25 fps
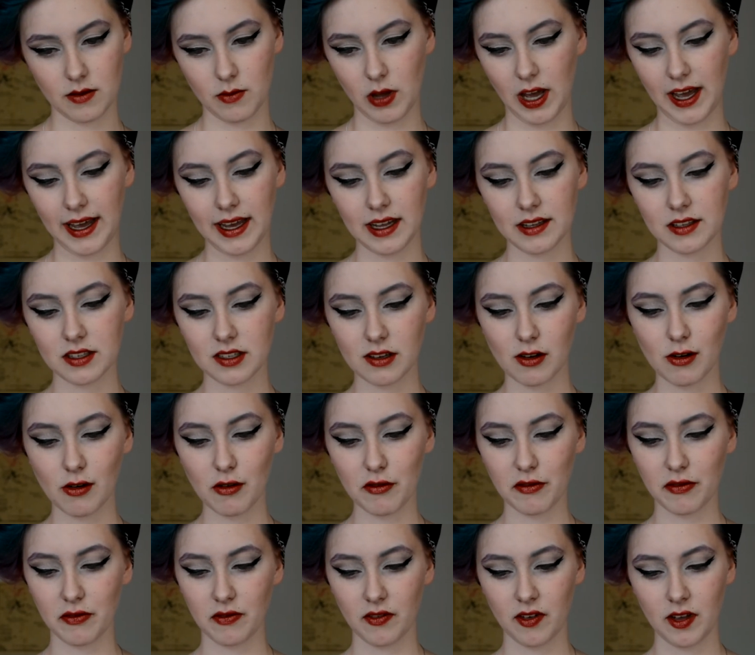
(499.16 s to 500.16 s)
Hands
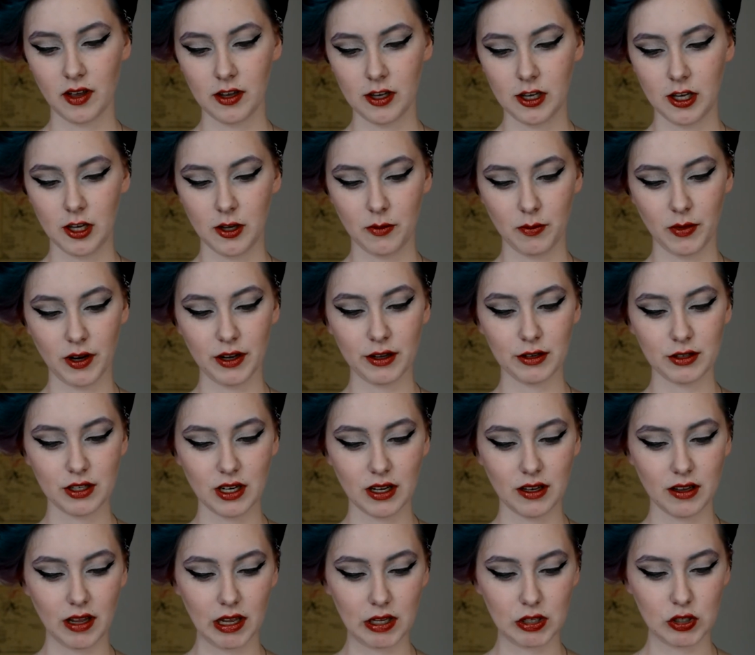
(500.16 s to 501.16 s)
off, my
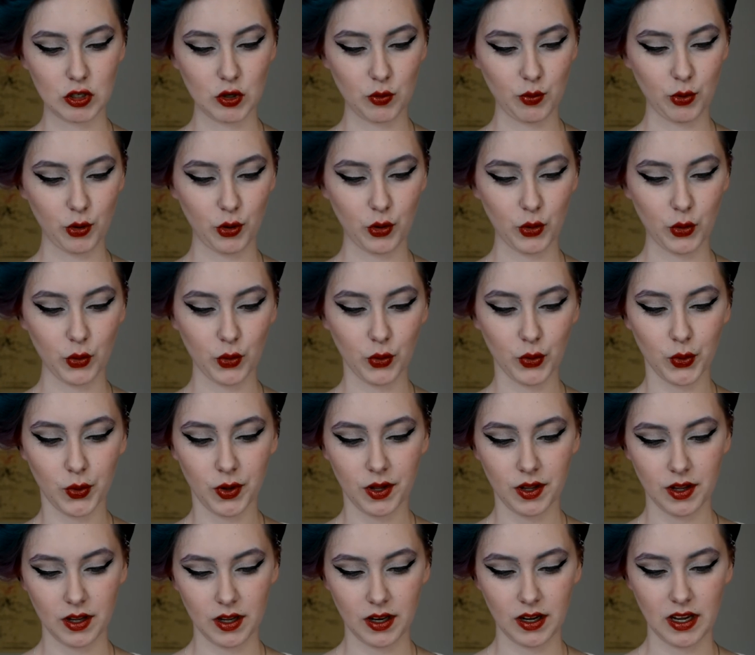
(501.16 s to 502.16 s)
agenda is super cool,
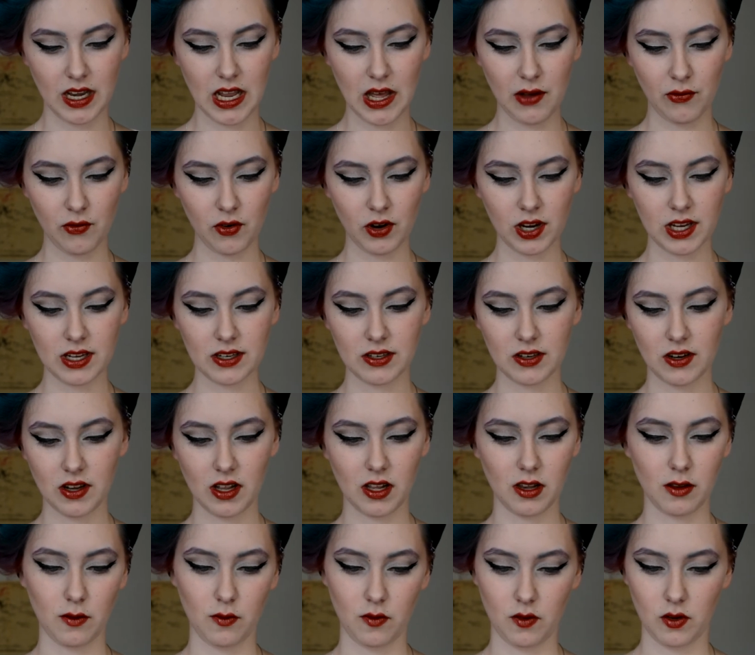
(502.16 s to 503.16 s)
never eat an
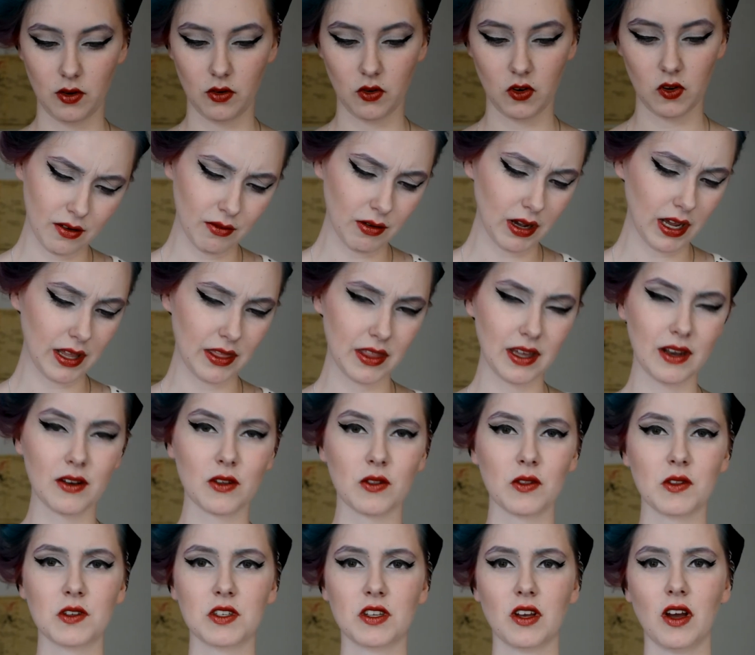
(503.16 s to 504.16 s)
elephant. And then
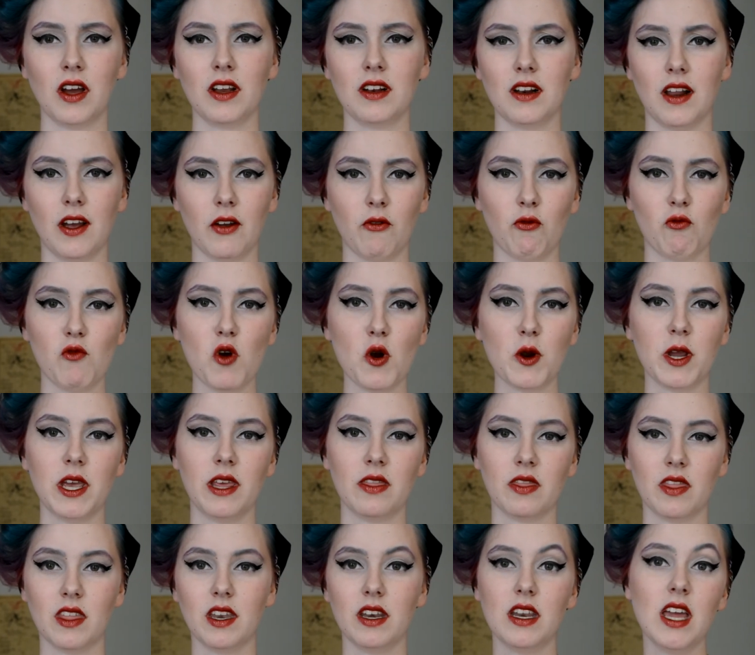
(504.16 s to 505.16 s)
on the side, like
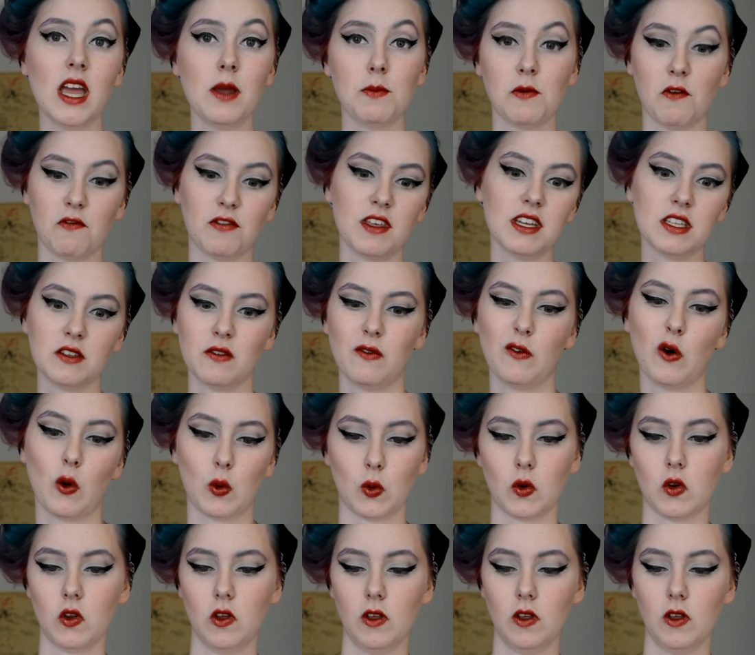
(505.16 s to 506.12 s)
Rocket, the name of this font.